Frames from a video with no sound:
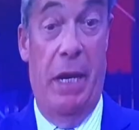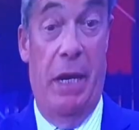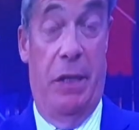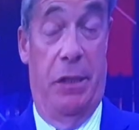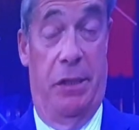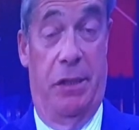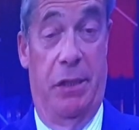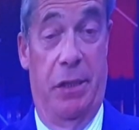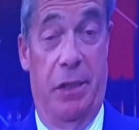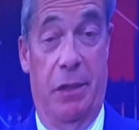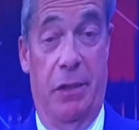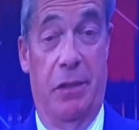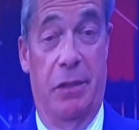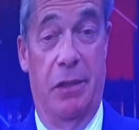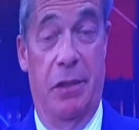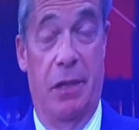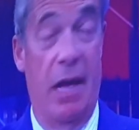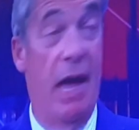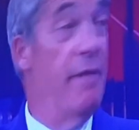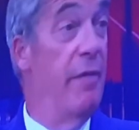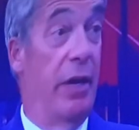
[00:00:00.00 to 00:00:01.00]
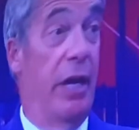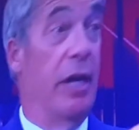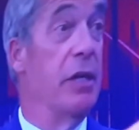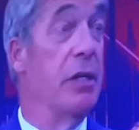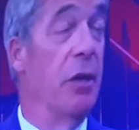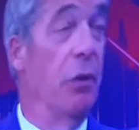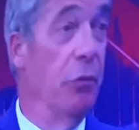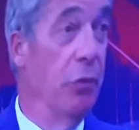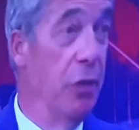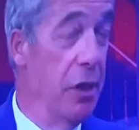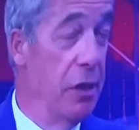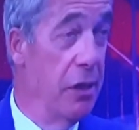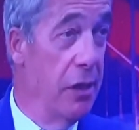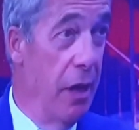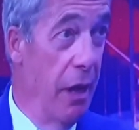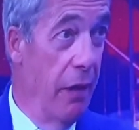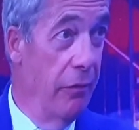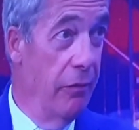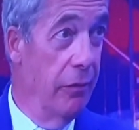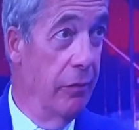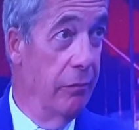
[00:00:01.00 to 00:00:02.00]
the ministers ever get told
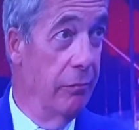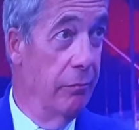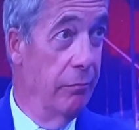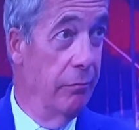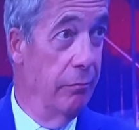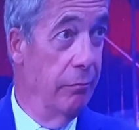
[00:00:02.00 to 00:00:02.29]
this stuff.